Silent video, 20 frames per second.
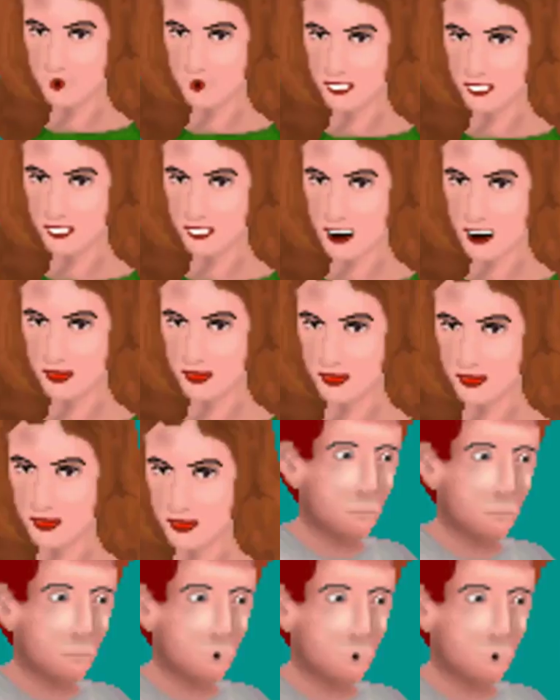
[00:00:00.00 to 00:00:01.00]
com Hi,
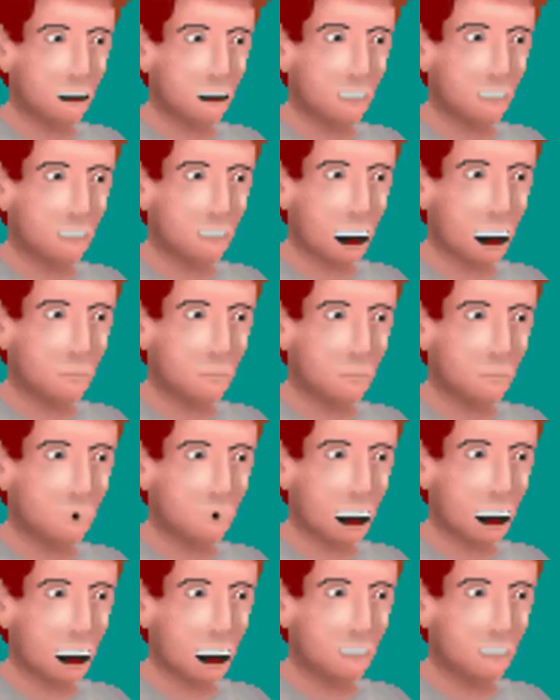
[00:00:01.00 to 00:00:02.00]
guys!
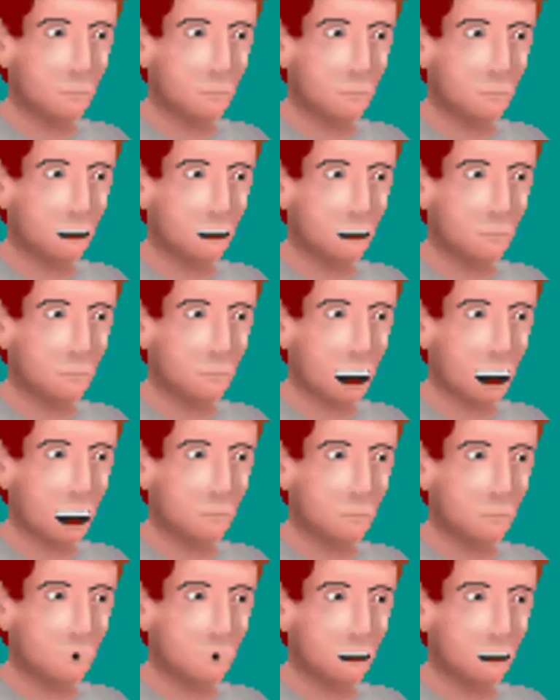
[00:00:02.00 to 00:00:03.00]
Oh, there you are.
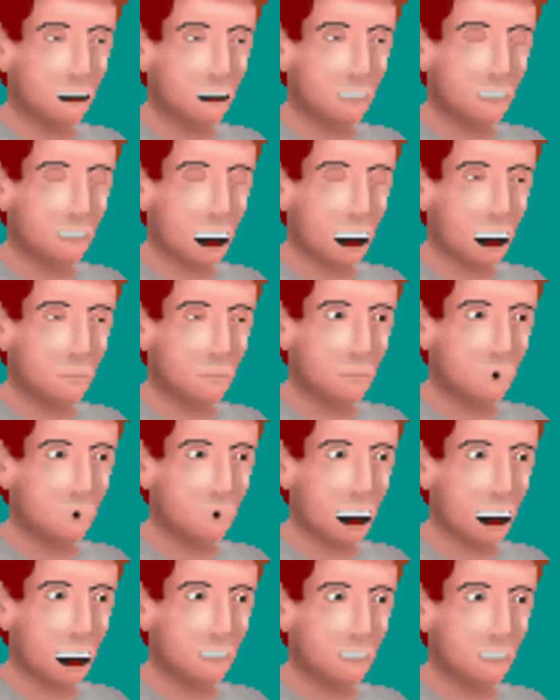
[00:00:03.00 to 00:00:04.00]
Learn anything from
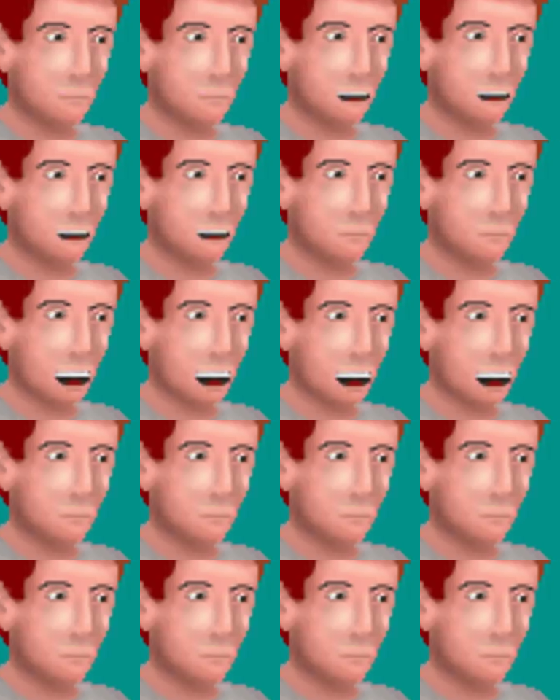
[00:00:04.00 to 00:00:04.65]
talking to the widow?